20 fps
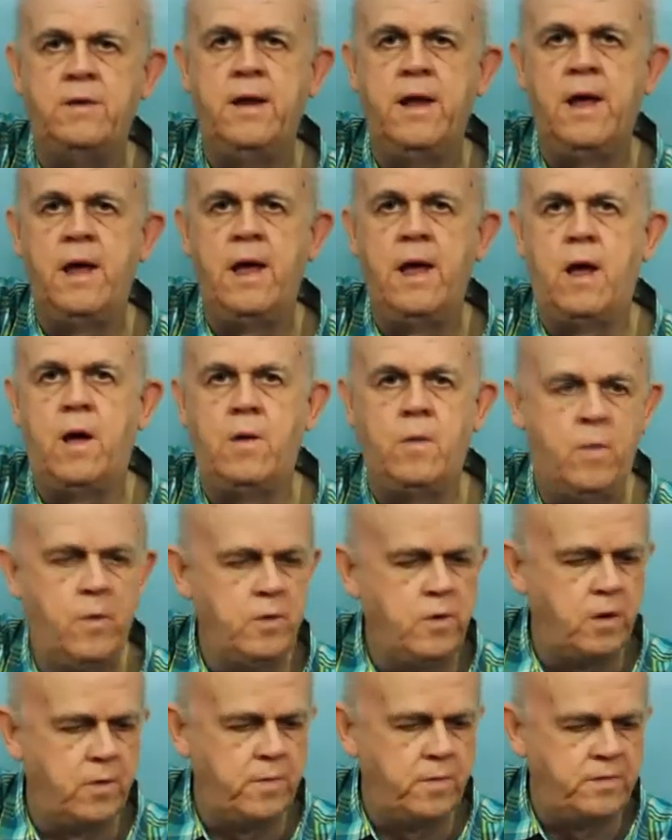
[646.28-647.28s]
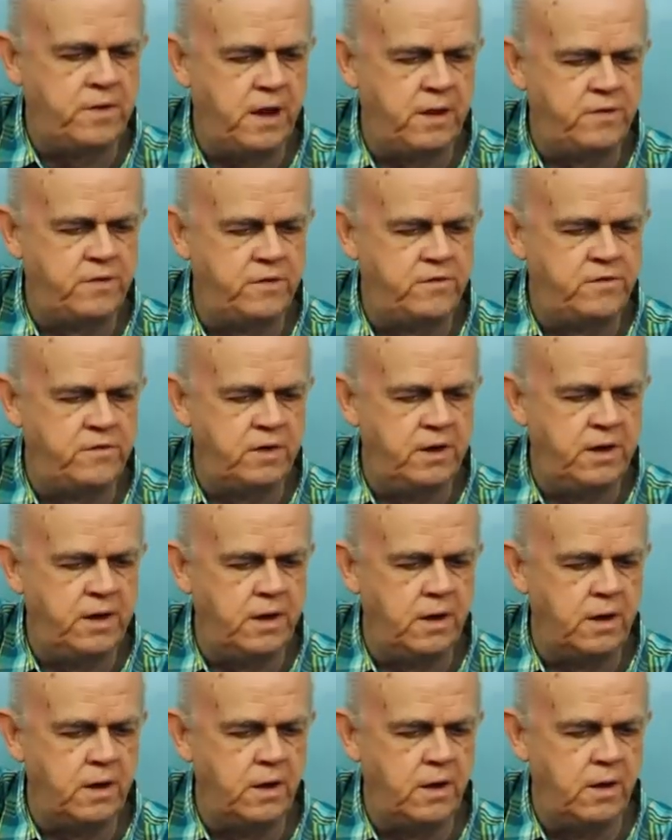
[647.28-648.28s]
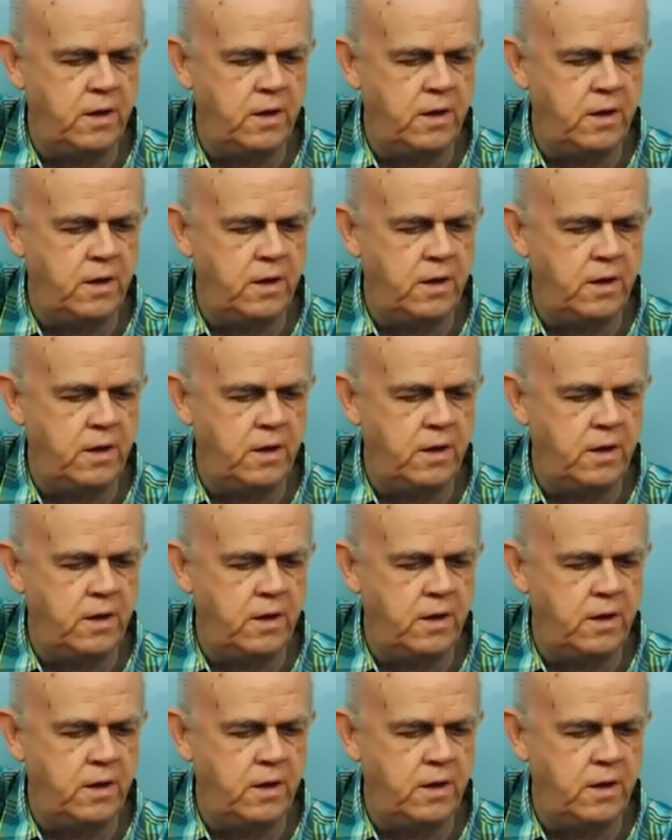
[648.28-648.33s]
Now we're going to take the G,